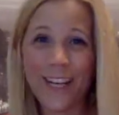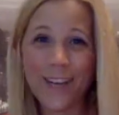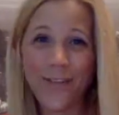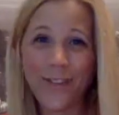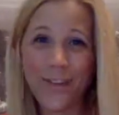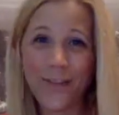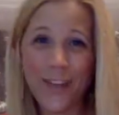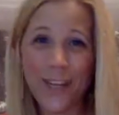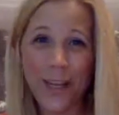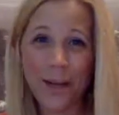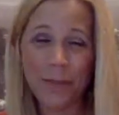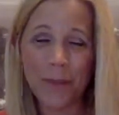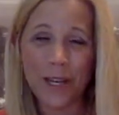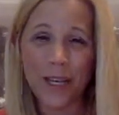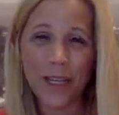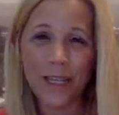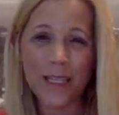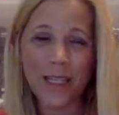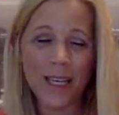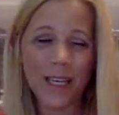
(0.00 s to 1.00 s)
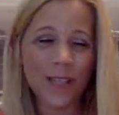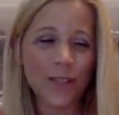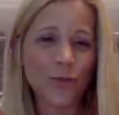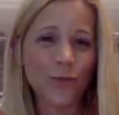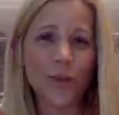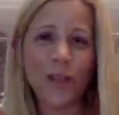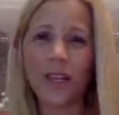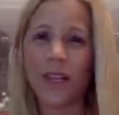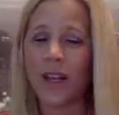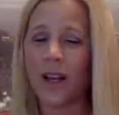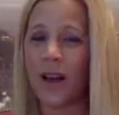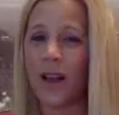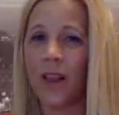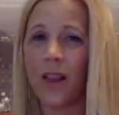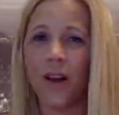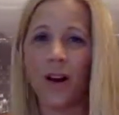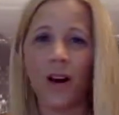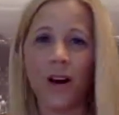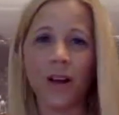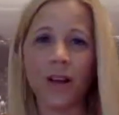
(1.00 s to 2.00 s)
to 15 minutes. It's really not
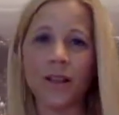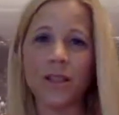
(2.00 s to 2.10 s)
long.